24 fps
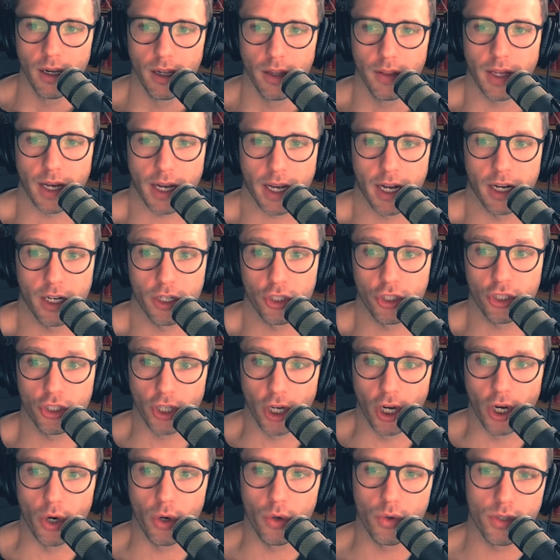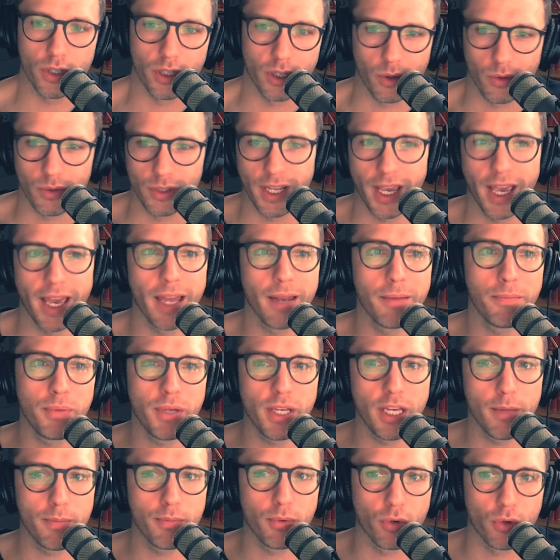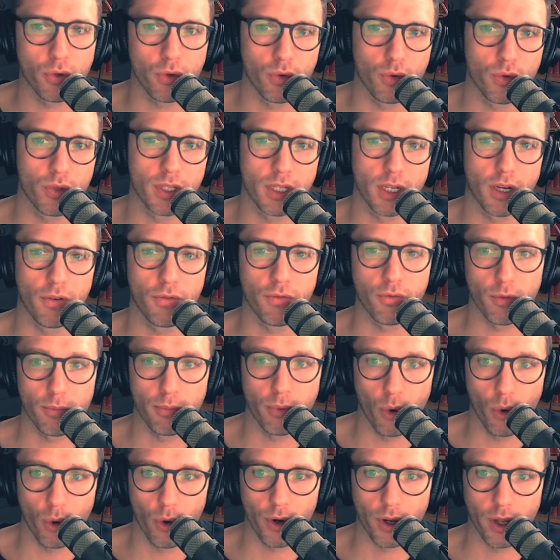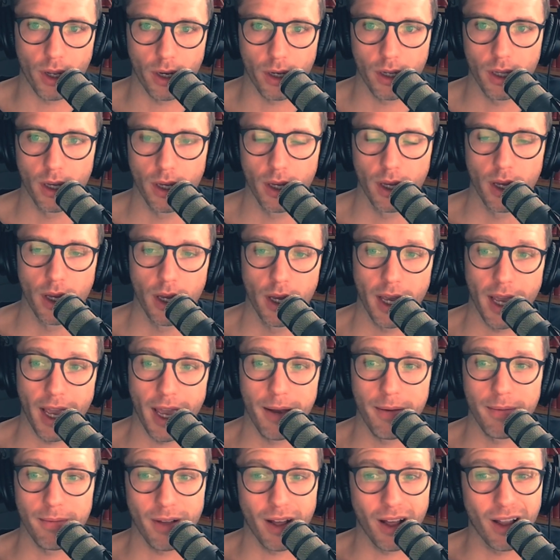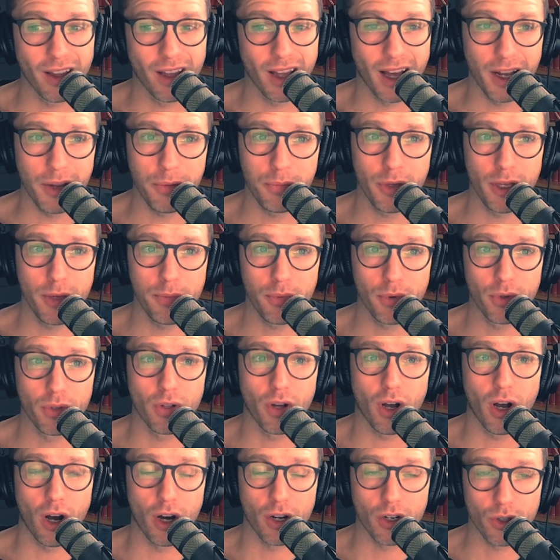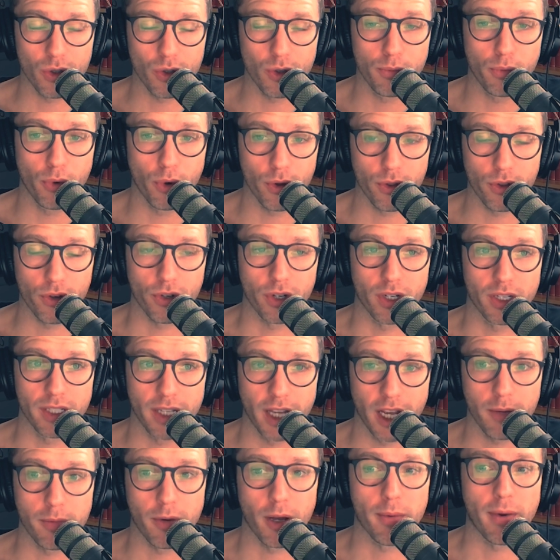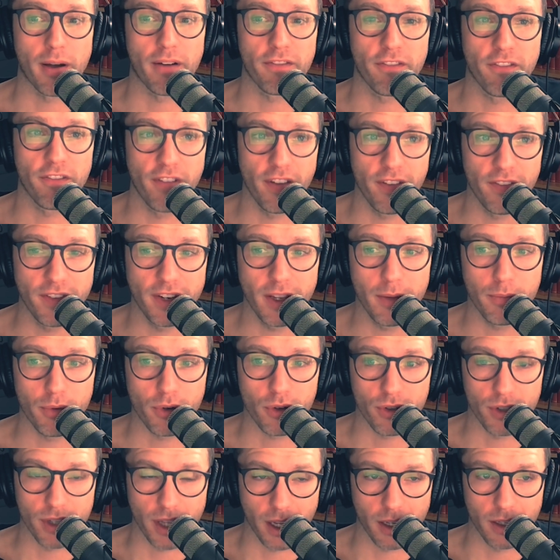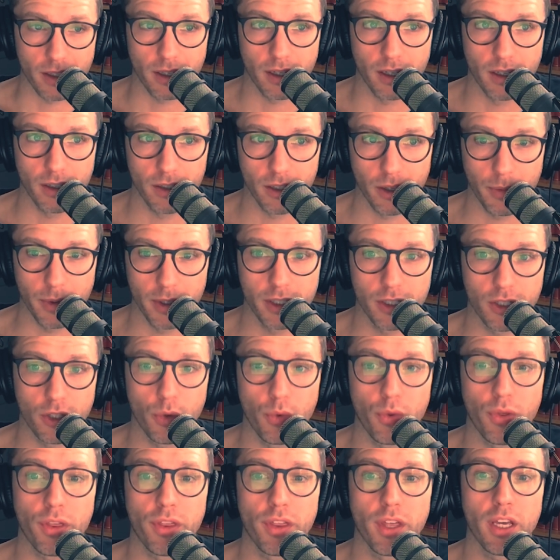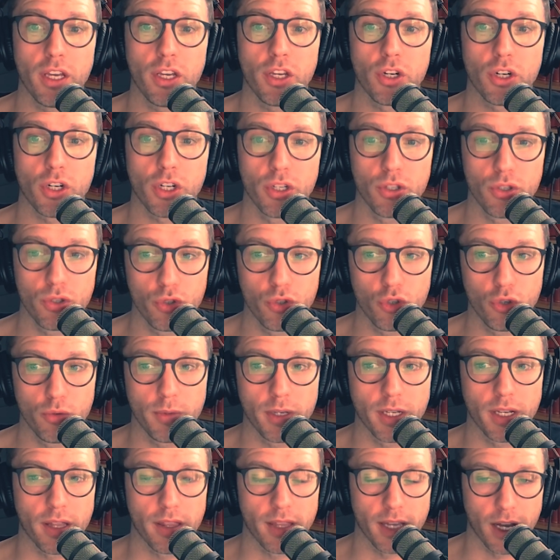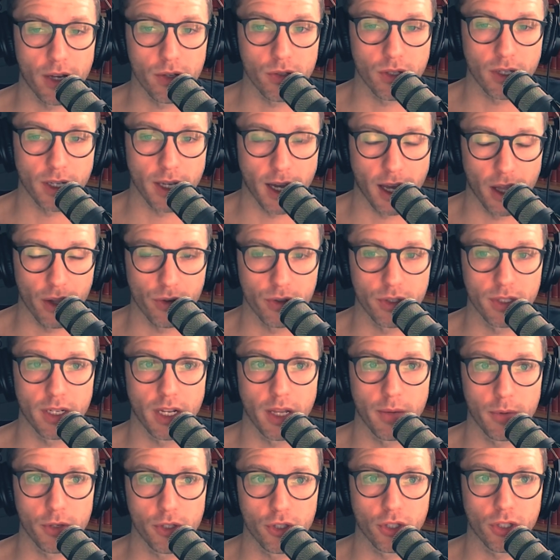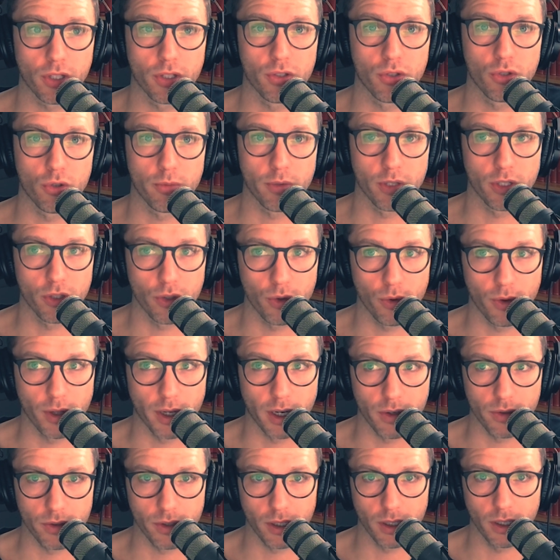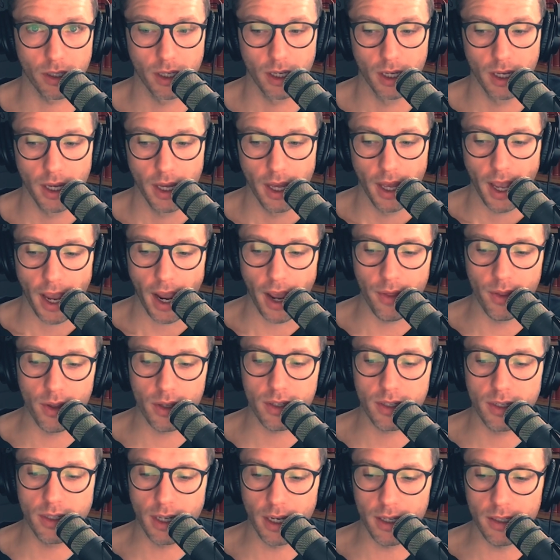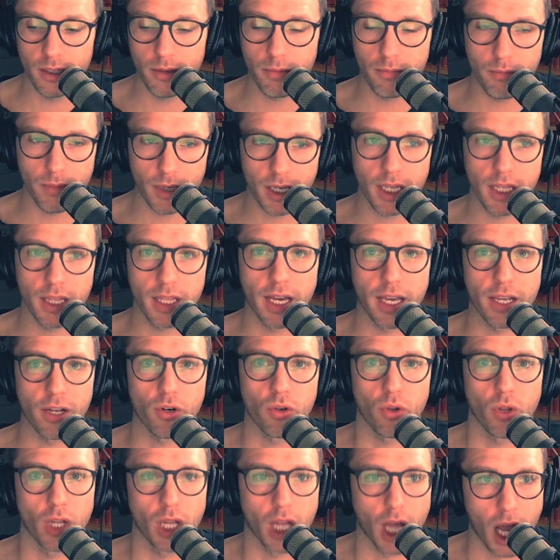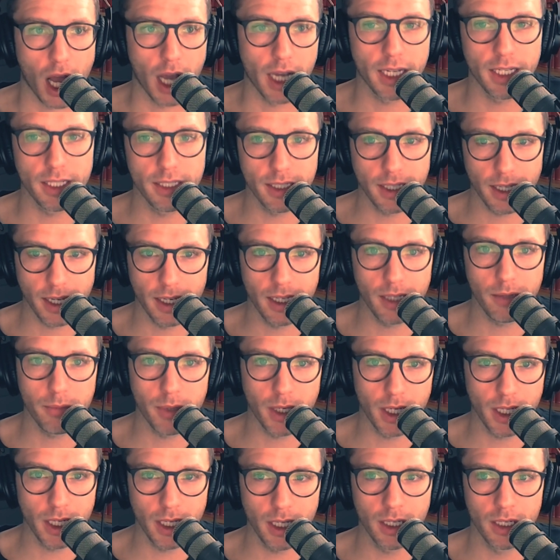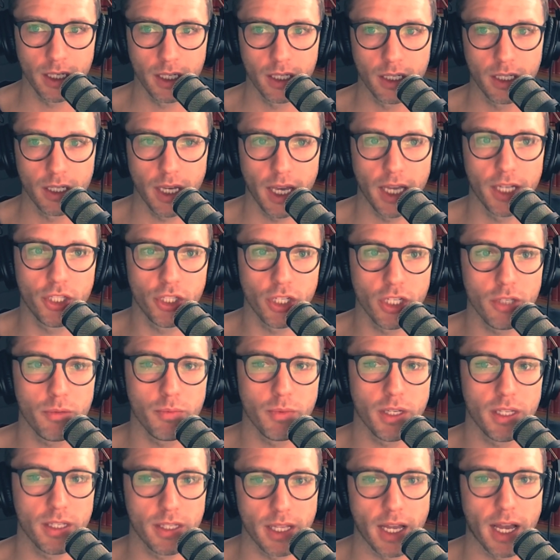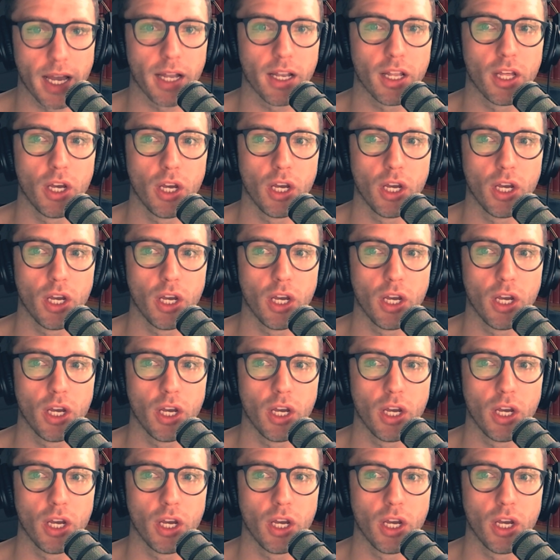that kind of shows, 10 people who self-reported, and a lot of people underreport their intake by about 50%. So that means you think you're consuming 1,000 calories a day, but you're consuming 2,000. And this doesn't mean that you're lying to anybody. It just means that